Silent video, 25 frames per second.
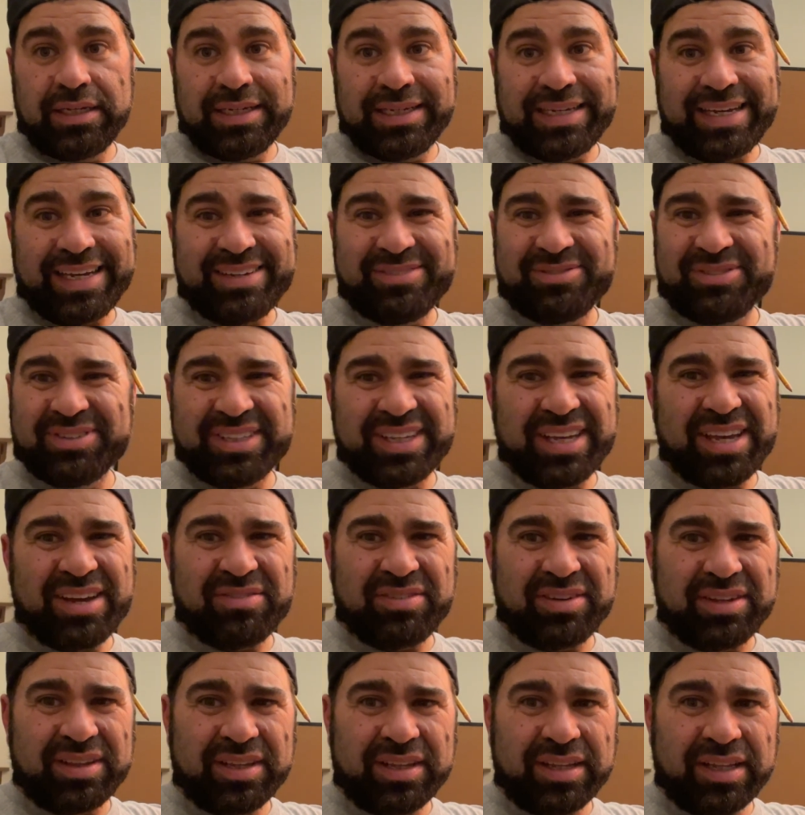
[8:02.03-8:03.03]
I didn't really have
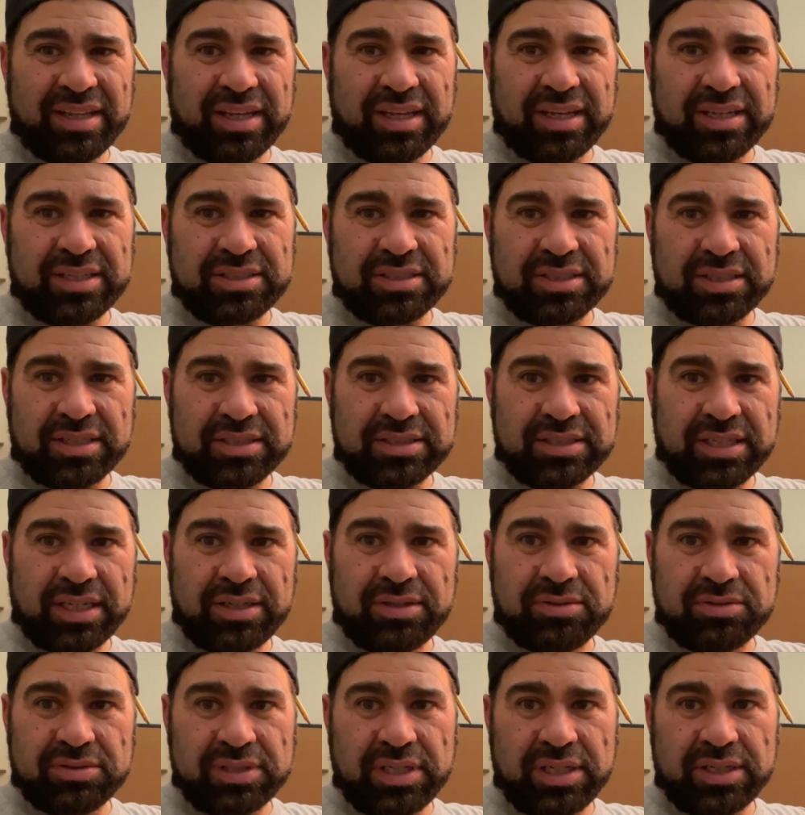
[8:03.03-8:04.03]
anything in the kitchen because I
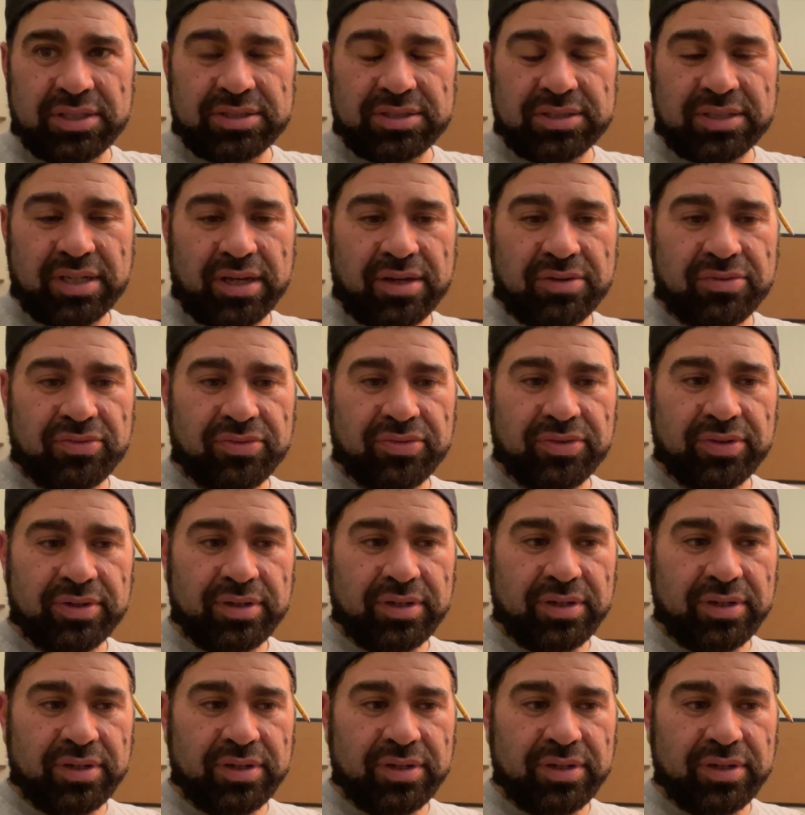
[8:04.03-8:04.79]
use their stuff.